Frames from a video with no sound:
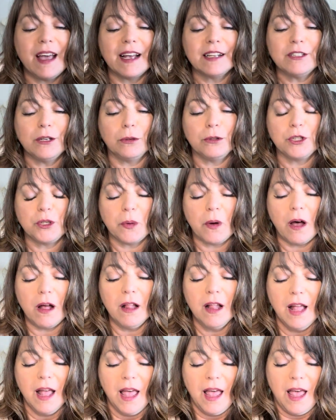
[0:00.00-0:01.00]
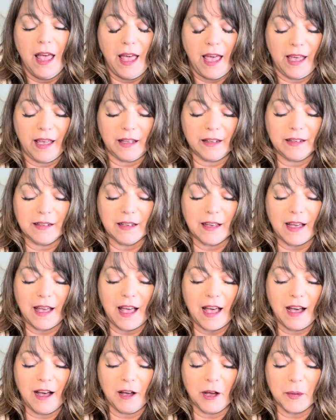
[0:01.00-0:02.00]
I told you all. And
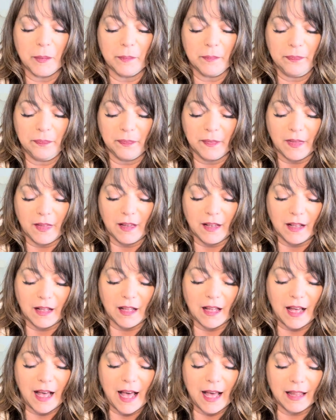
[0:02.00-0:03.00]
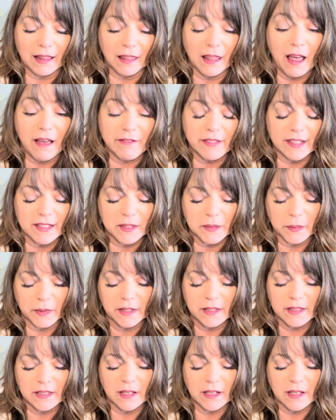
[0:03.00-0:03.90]
I love this one,